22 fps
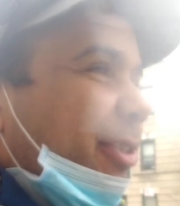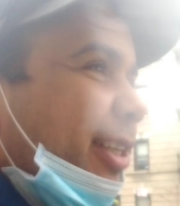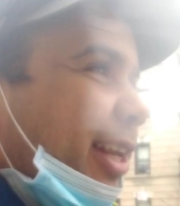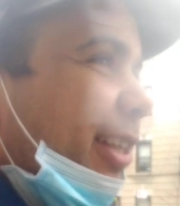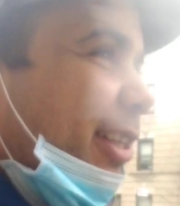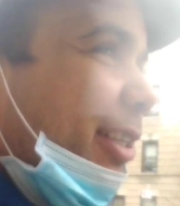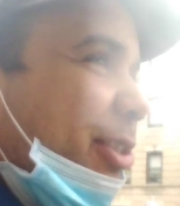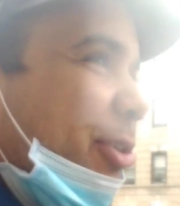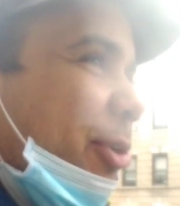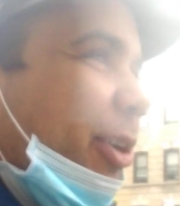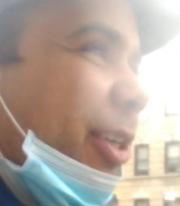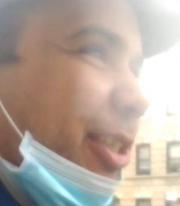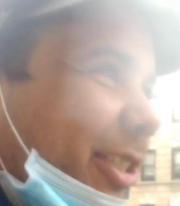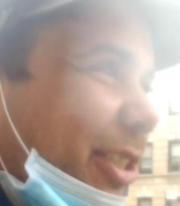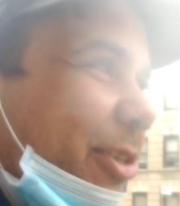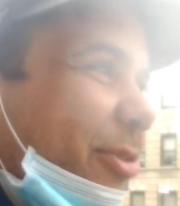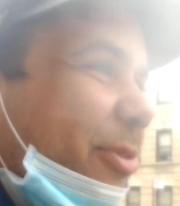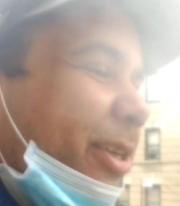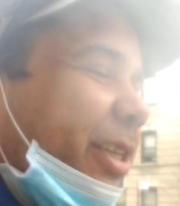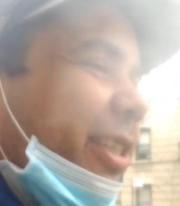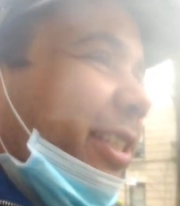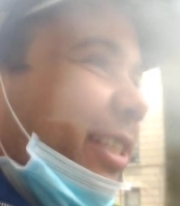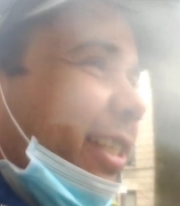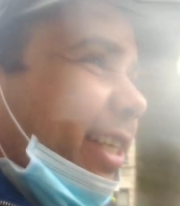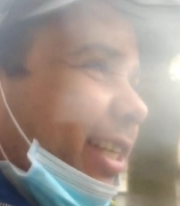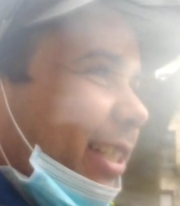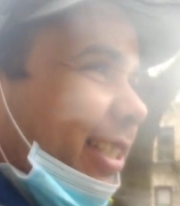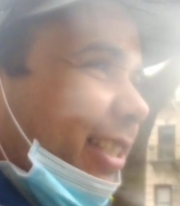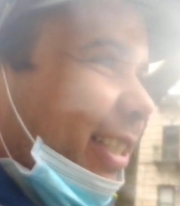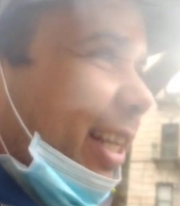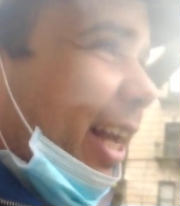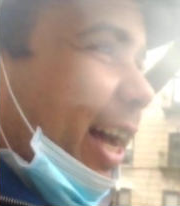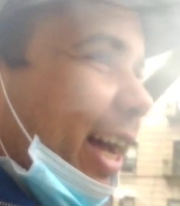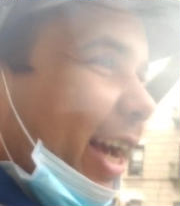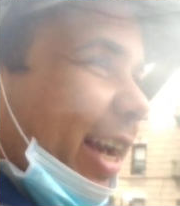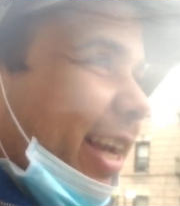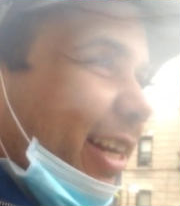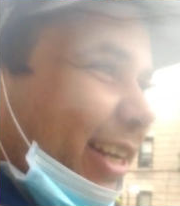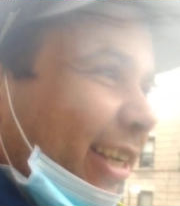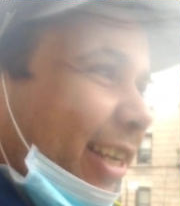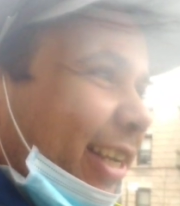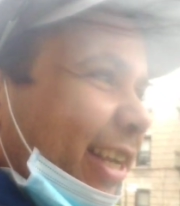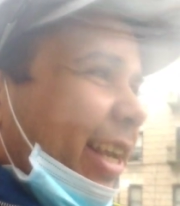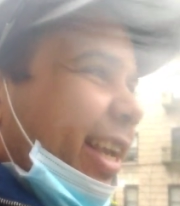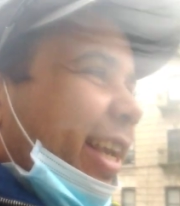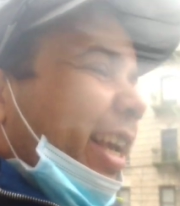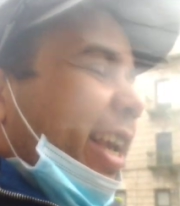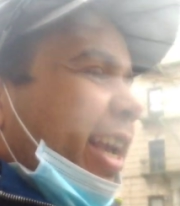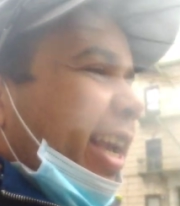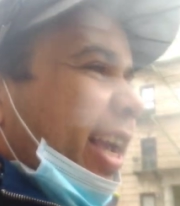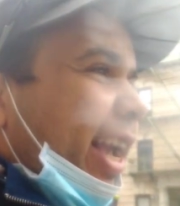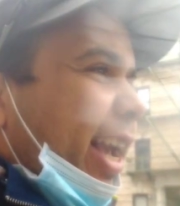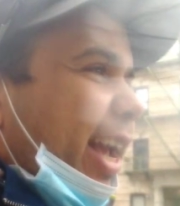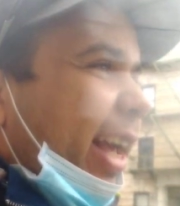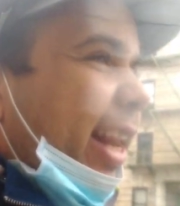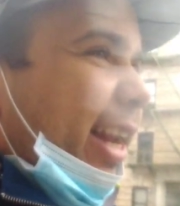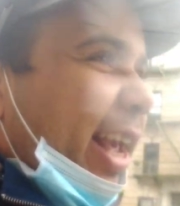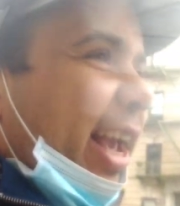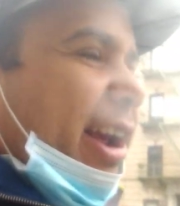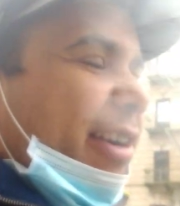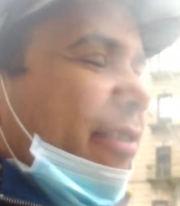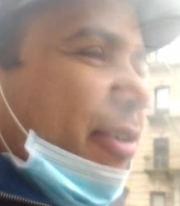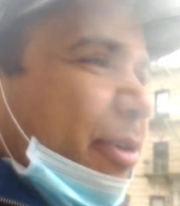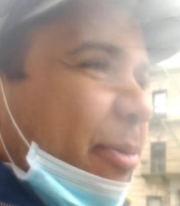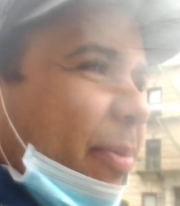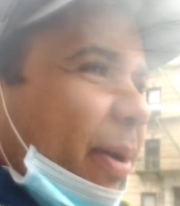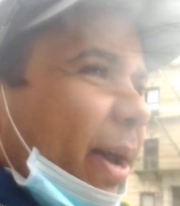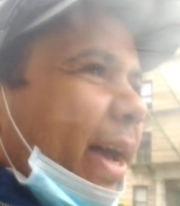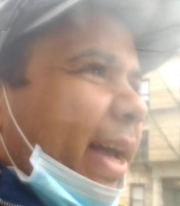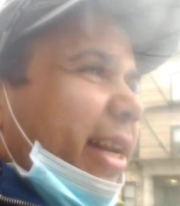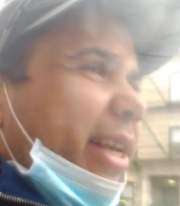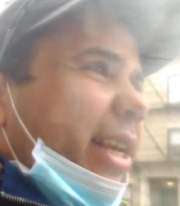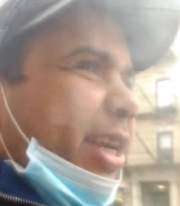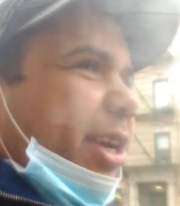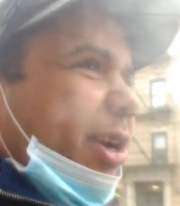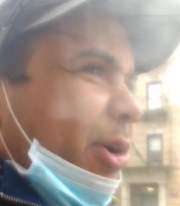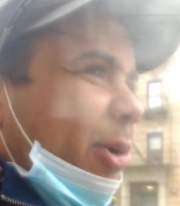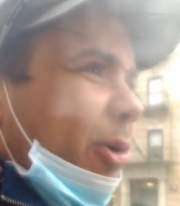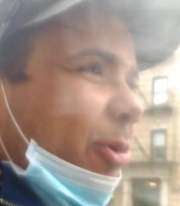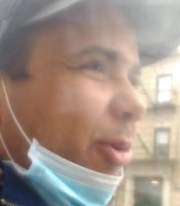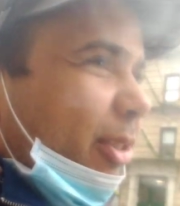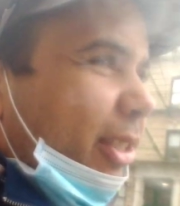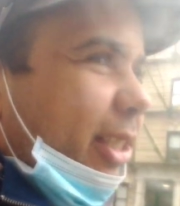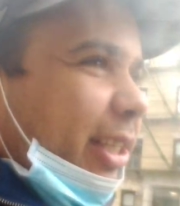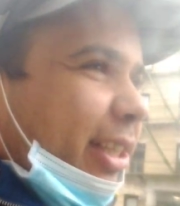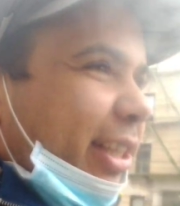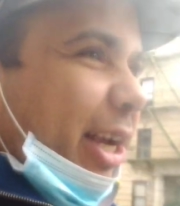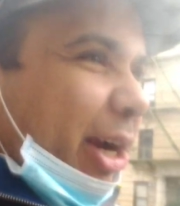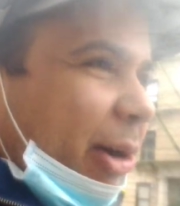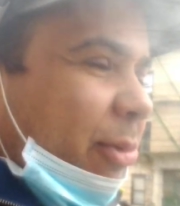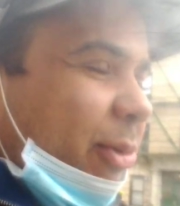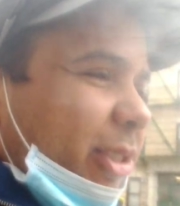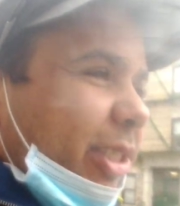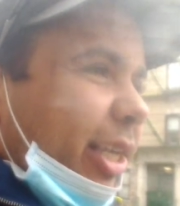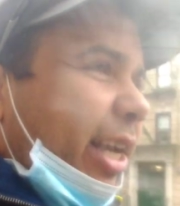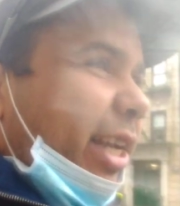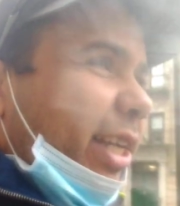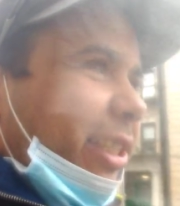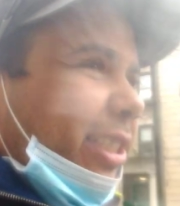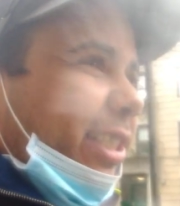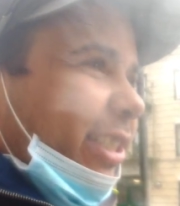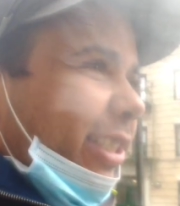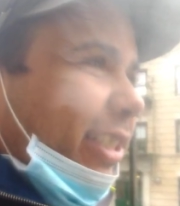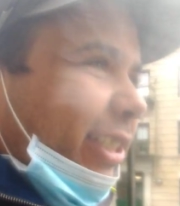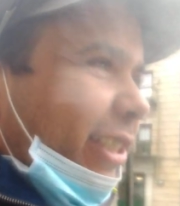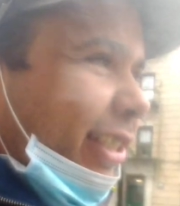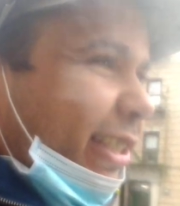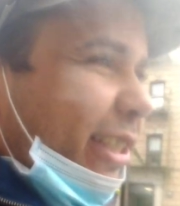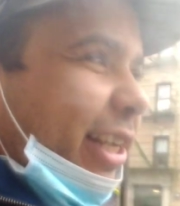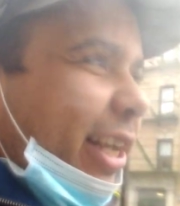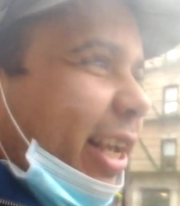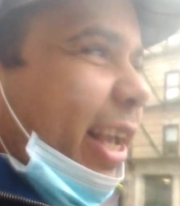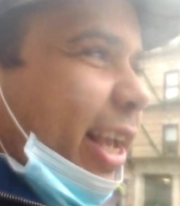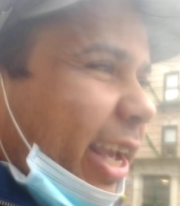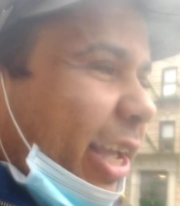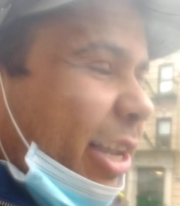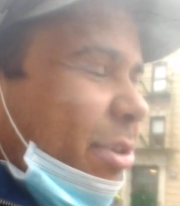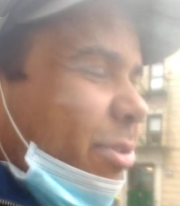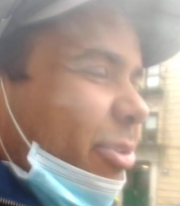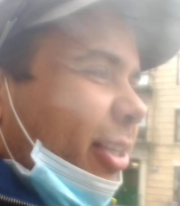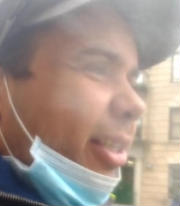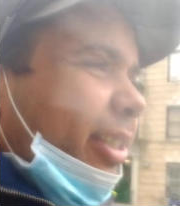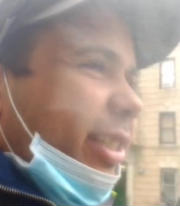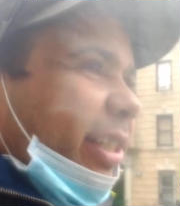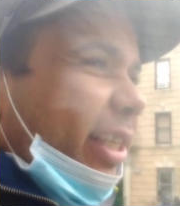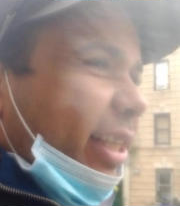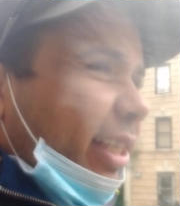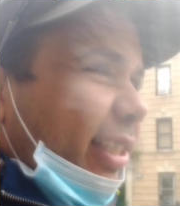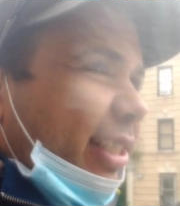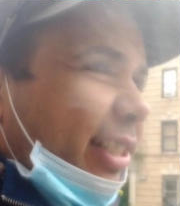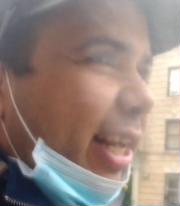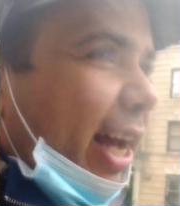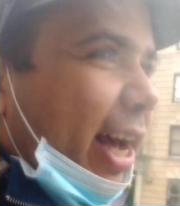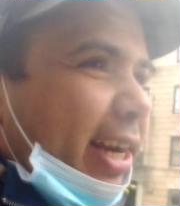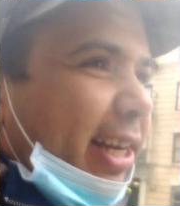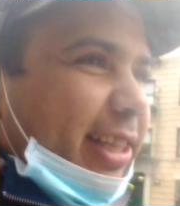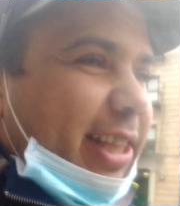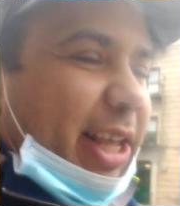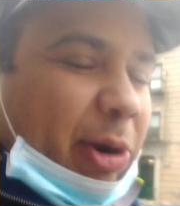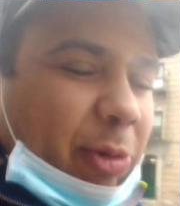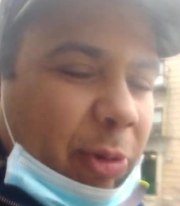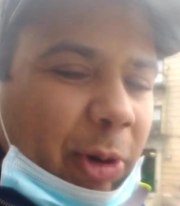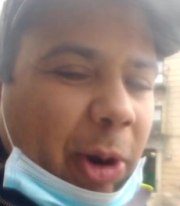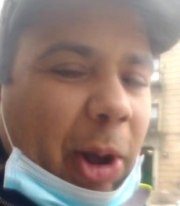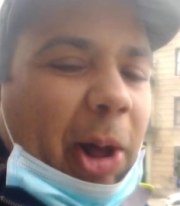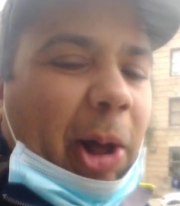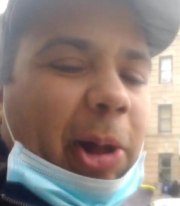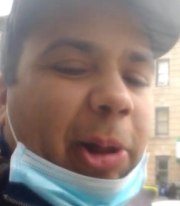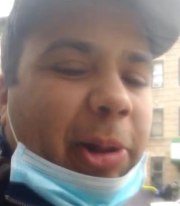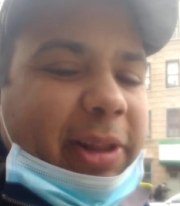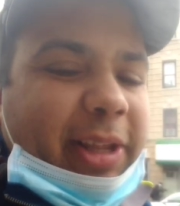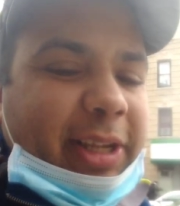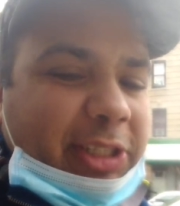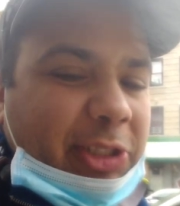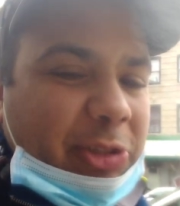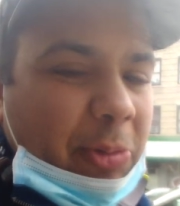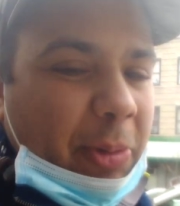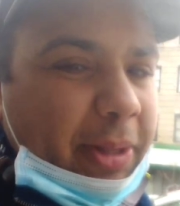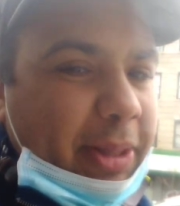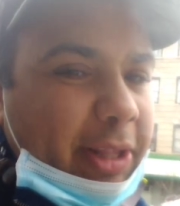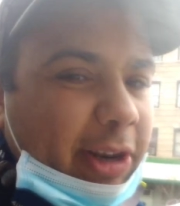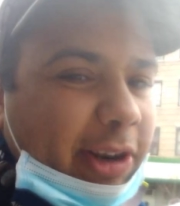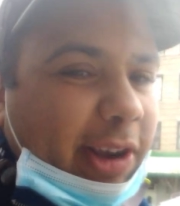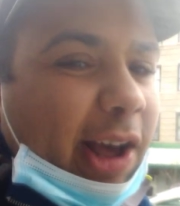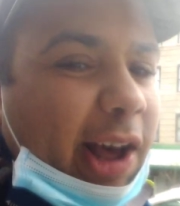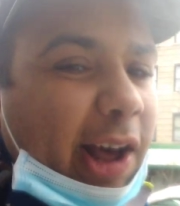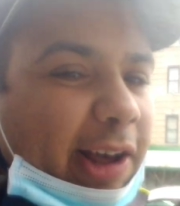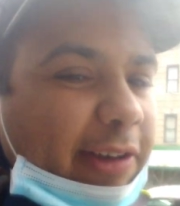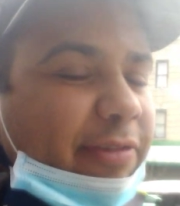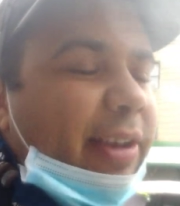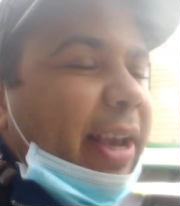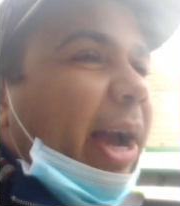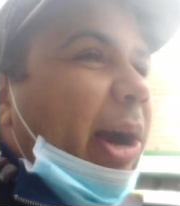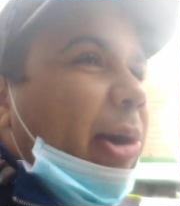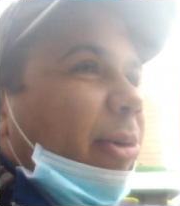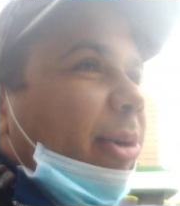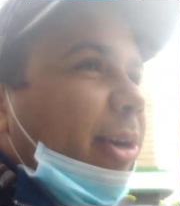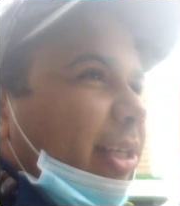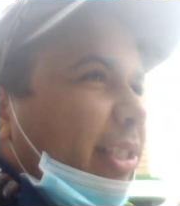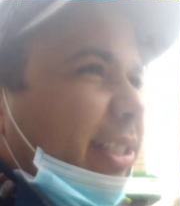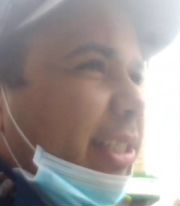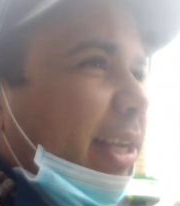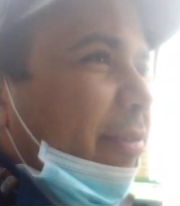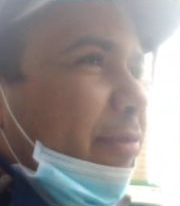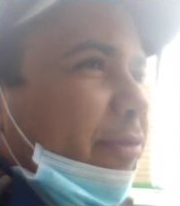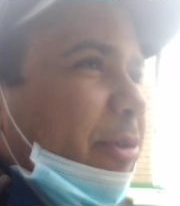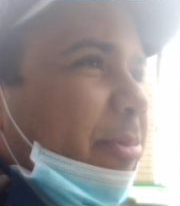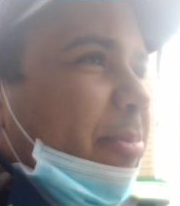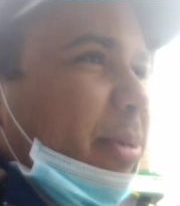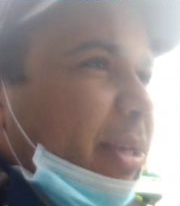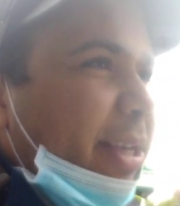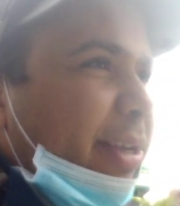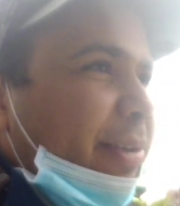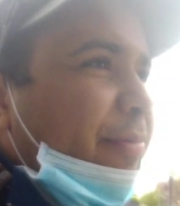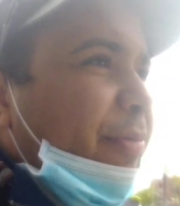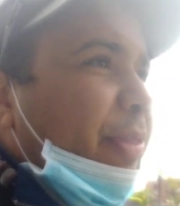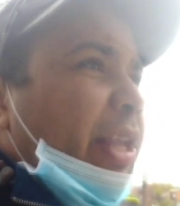on the door so you could see inside, and everybody who was in there was Asian, and you could see inside, and they were all enjoying their coffee hour except for me,